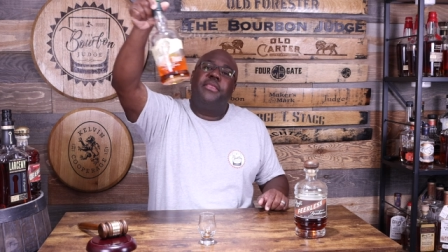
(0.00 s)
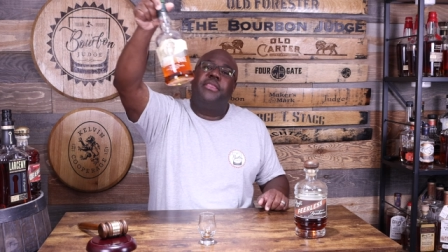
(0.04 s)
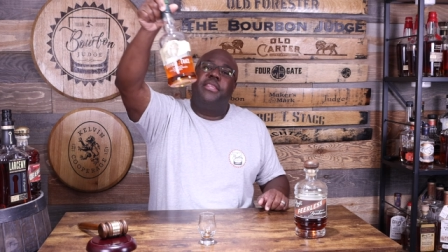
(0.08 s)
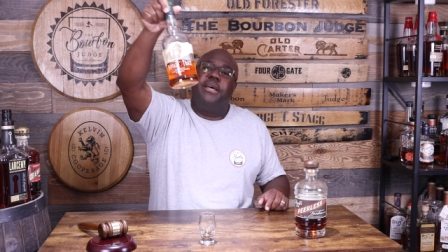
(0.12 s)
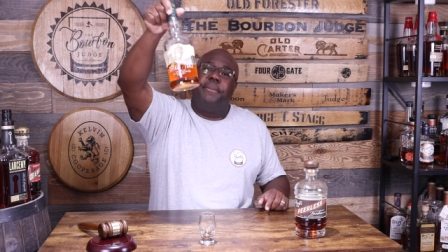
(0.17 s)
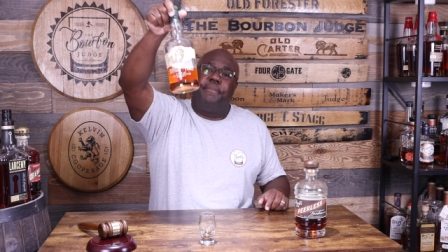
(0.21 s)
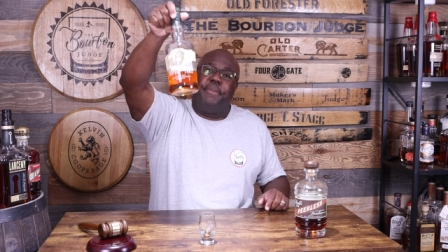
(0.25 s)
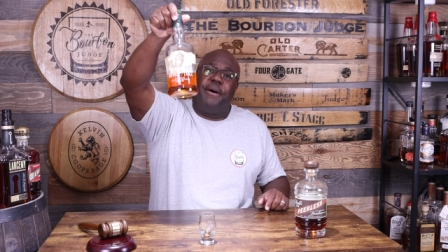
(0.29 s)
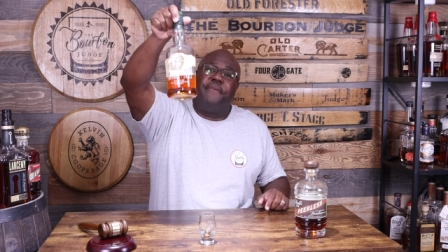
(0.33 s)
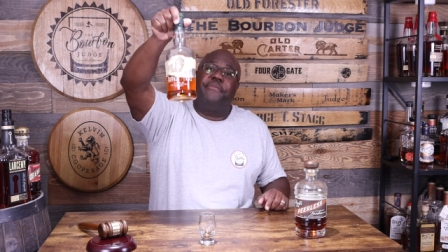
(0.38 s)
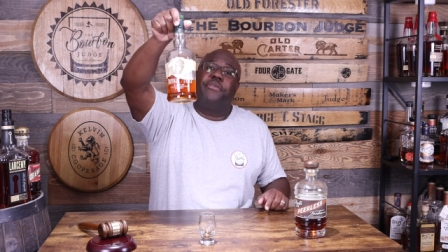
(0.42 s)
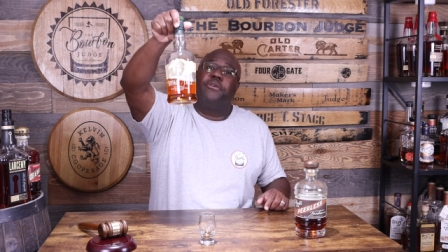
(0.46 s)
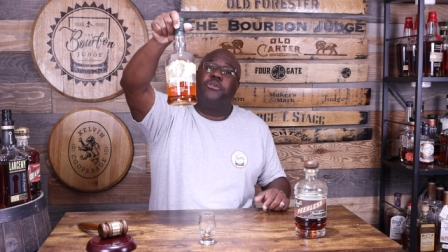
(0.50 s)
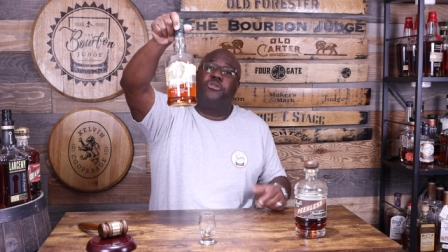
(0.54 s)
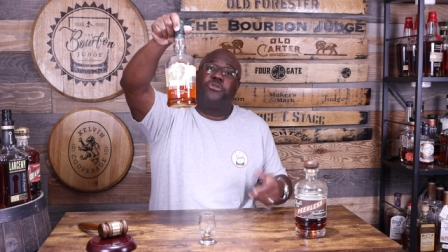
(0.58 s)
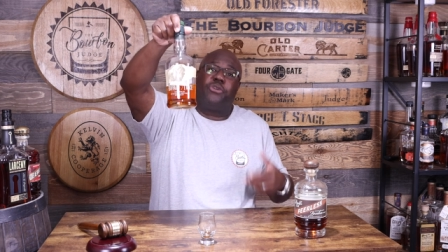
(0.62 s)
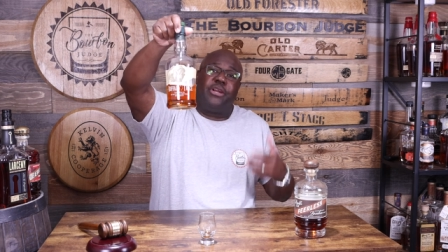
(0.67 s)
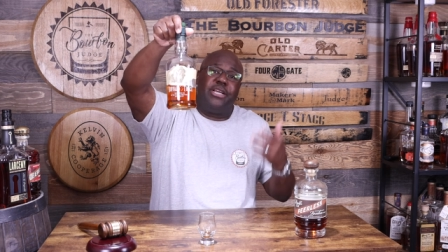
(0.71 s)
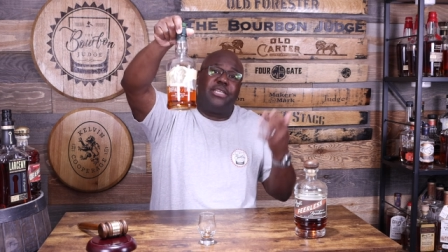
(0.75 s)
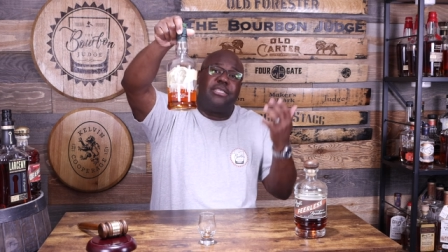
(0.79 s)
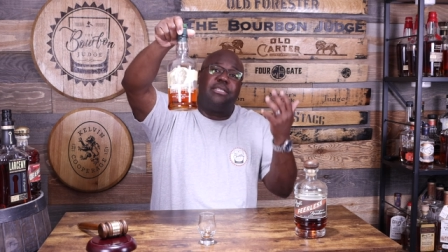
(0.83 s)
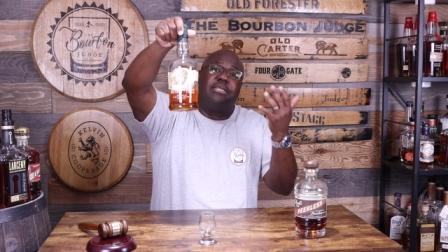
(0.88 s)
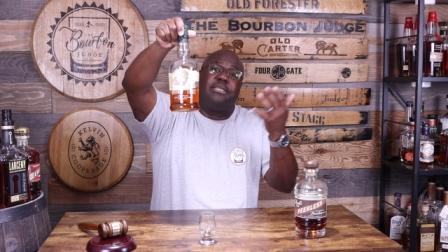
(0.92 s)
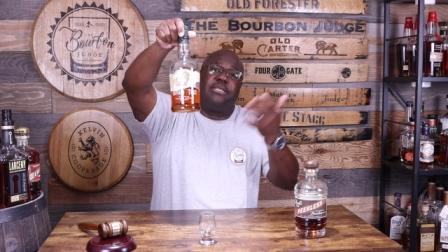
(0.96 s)
the Buffalo
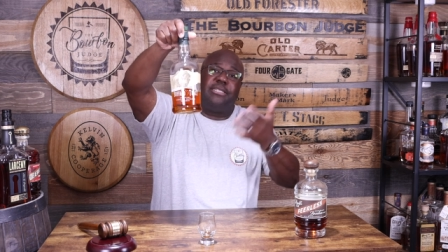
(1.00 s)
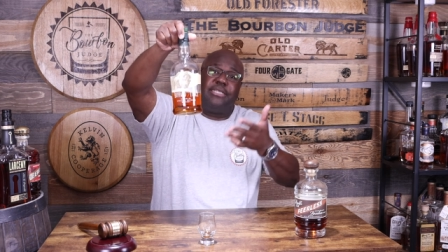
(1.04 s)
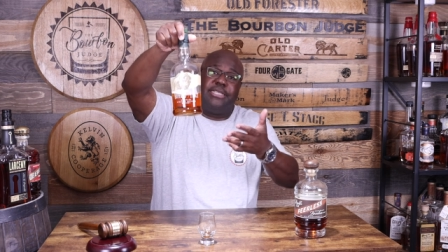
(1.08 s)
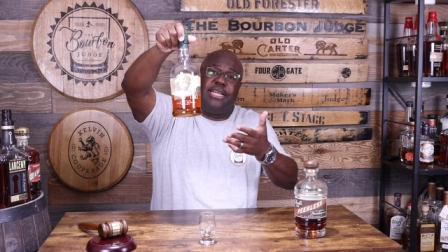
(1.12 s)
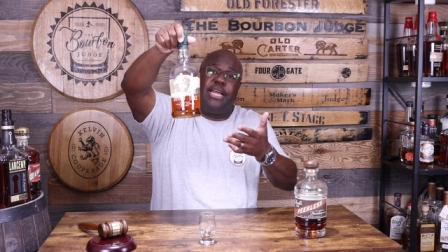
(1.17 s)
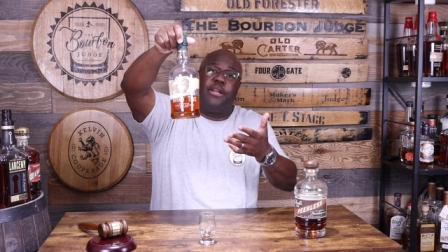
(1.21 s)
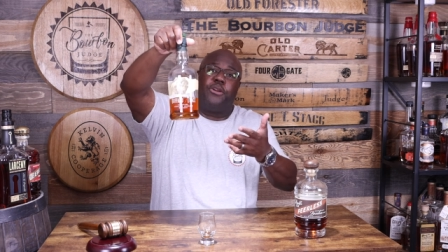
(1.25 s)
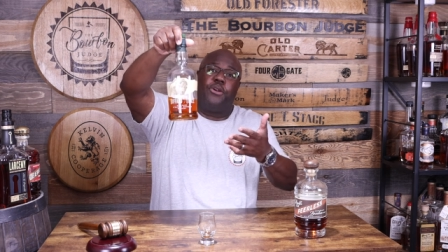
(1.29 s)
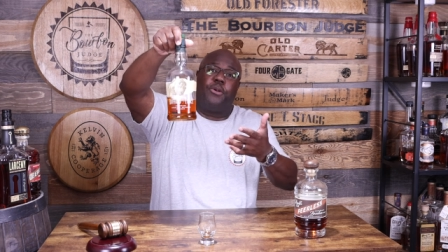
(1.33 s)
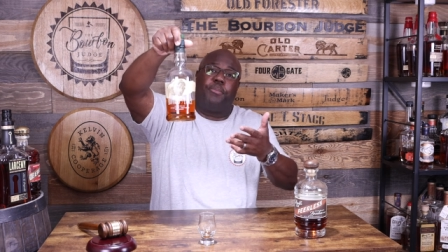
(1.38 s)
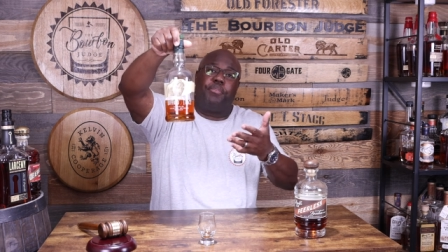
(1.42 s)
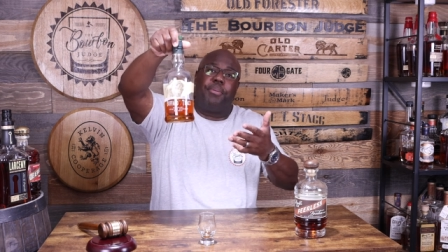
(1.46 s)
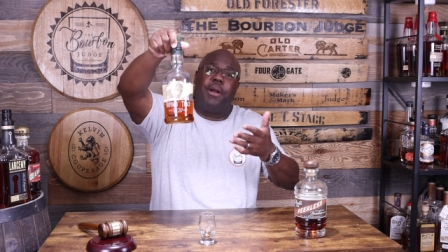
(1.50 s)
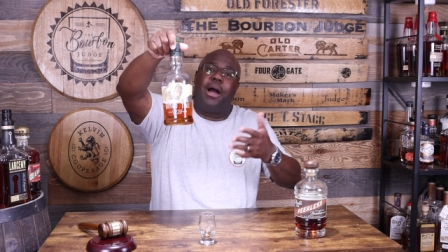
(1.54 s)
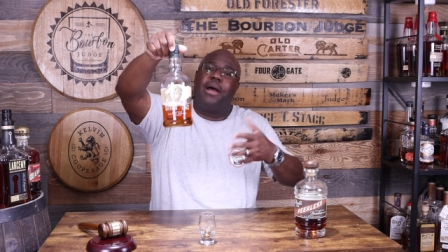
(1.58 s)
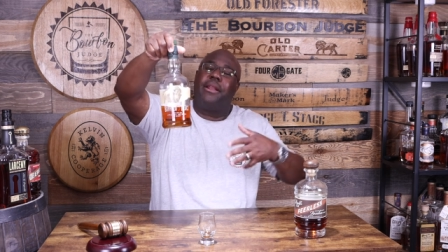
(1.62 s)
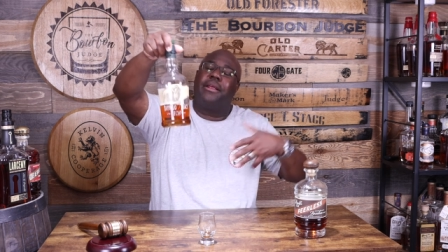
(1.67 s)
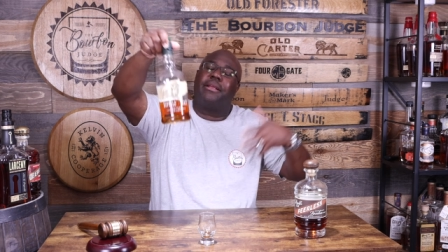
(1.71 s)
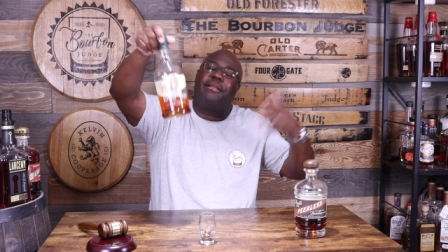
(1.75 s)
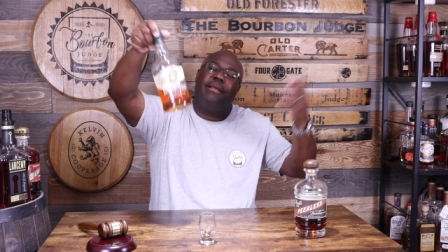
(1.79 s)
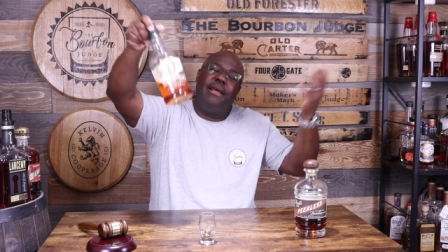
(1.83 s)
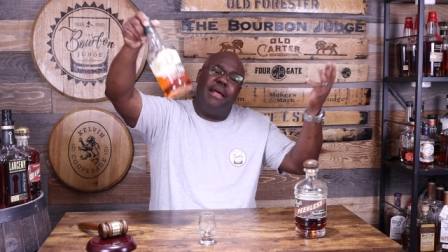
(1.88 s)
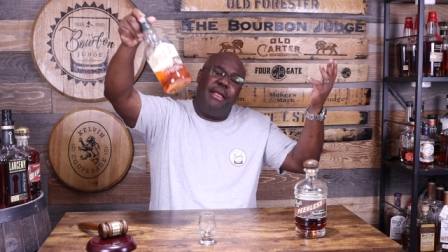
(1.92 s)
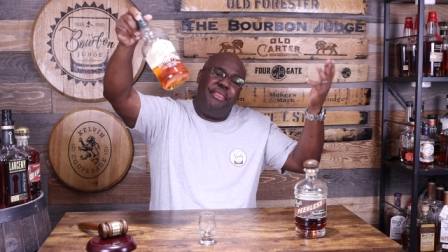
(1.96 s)
Trace standard
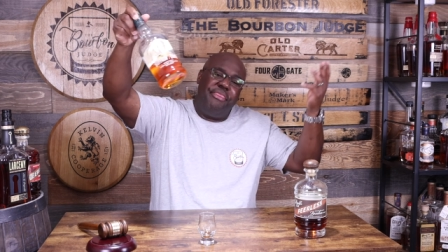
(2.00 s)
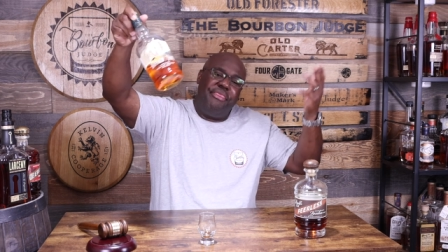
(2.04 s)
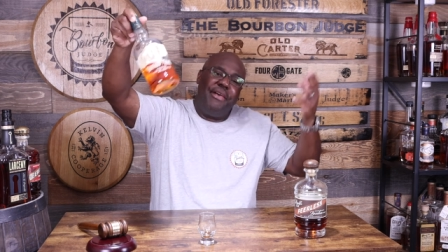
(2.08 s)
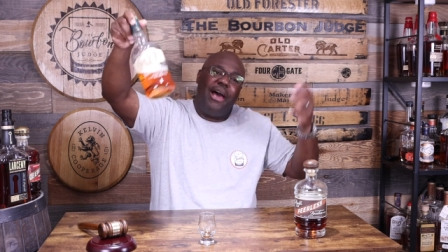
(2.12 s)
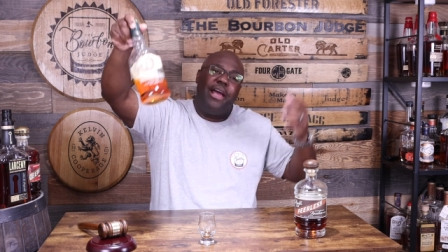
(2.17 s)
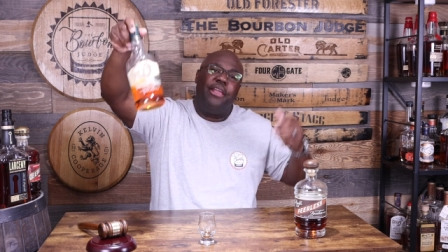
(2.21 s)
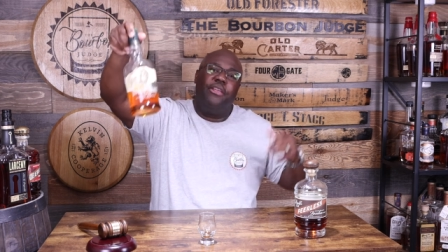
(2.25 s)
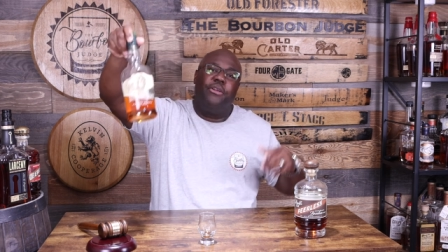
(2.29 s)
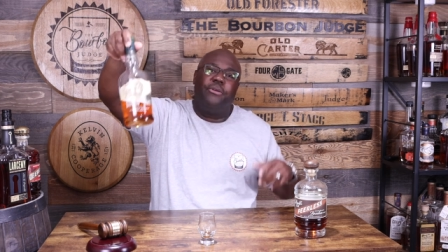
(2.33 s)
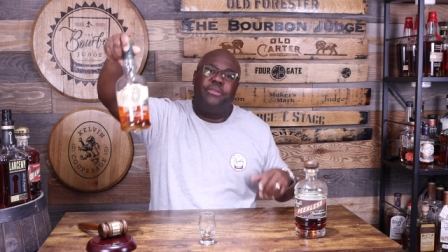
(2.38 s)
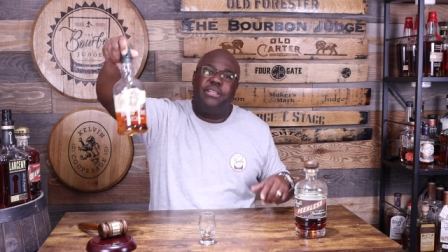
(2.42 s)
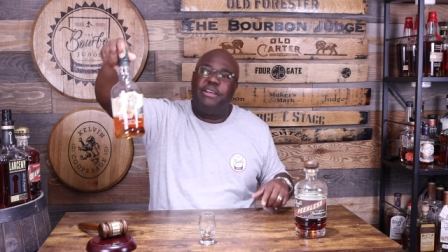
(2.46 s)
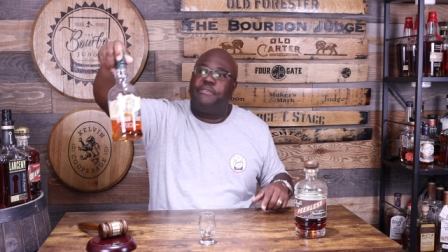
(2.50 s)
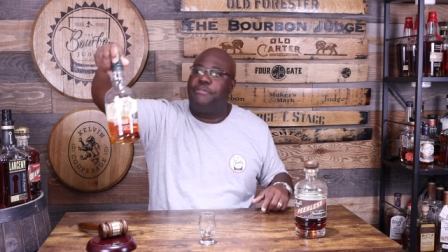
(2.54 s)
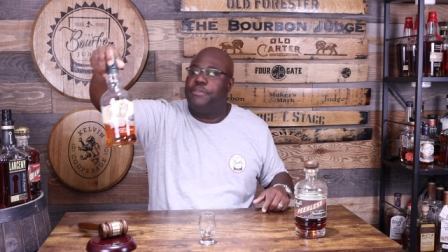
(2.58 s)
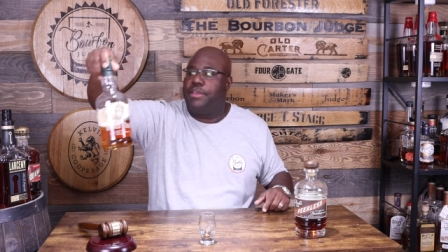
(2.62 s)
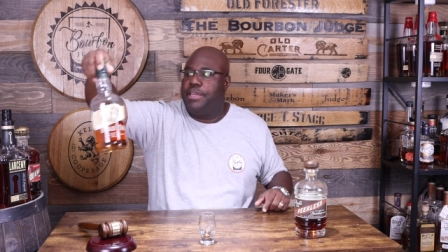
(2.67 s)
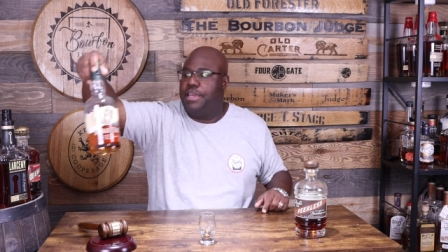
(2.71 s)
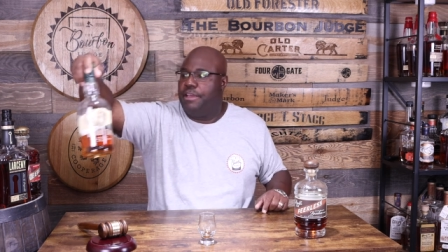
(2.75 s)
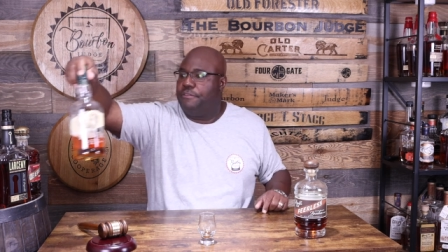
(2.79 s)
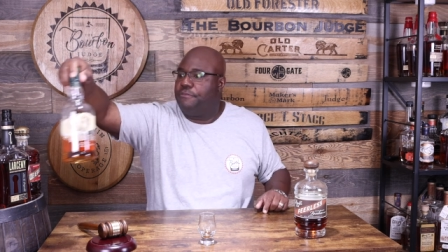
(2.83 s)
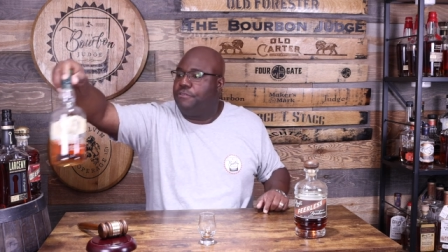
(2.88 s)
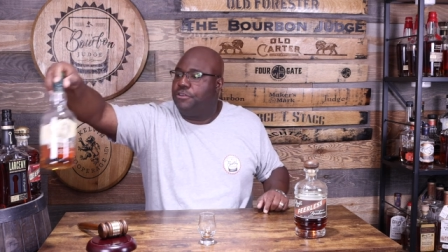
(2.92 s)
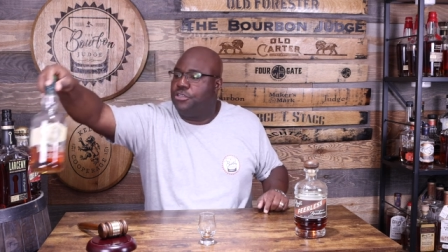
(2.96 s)
product, that you'll definitely
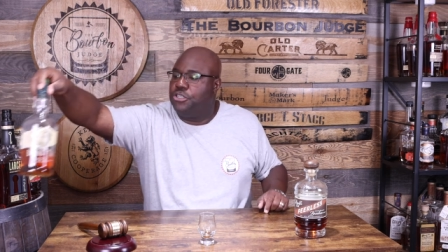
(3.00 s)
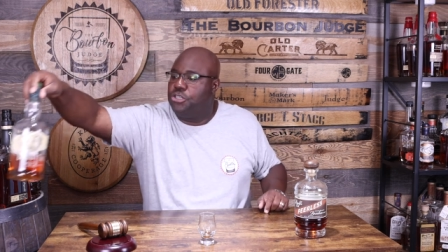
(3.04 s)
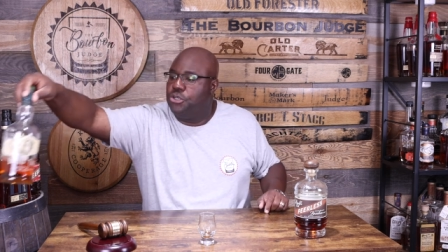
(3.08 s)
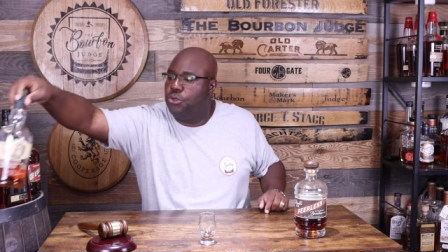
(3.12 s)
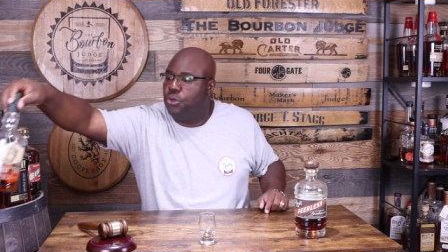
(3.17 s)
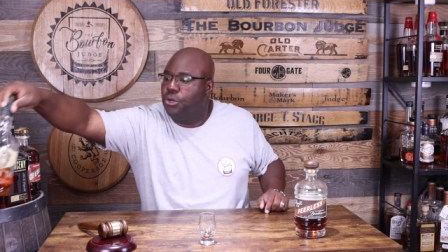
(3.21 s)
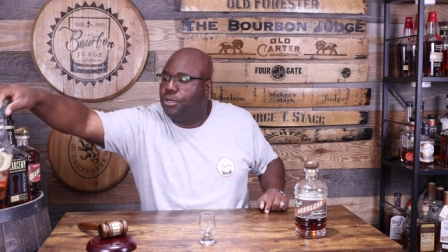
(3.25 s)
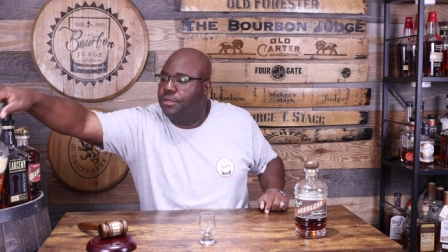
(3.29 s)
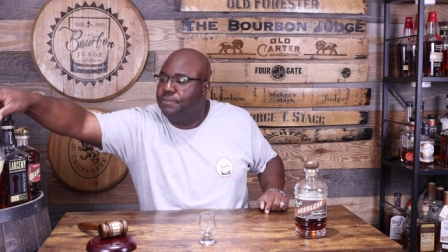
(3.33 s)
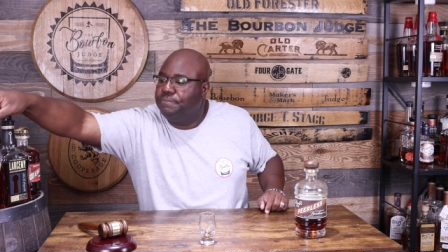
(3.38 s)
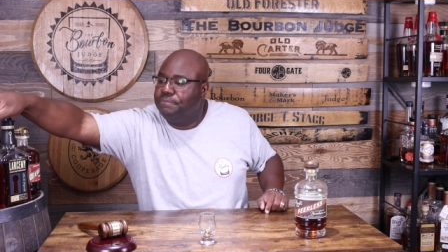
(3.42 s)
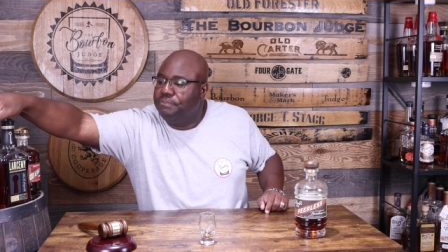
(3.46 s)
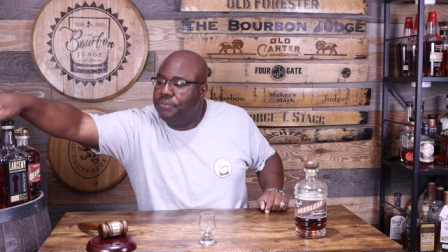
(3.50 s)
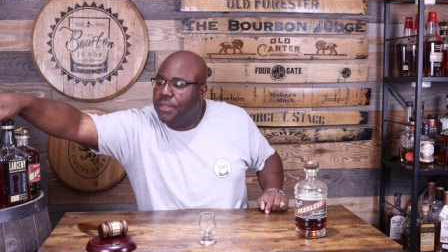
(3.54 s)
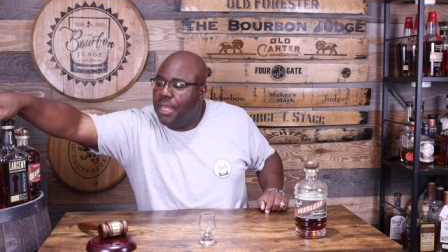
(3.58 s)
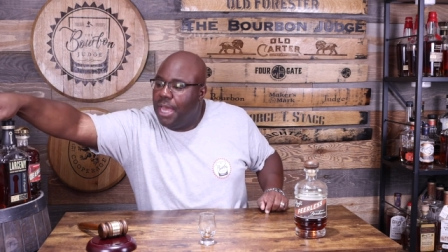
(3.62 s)
get for sure.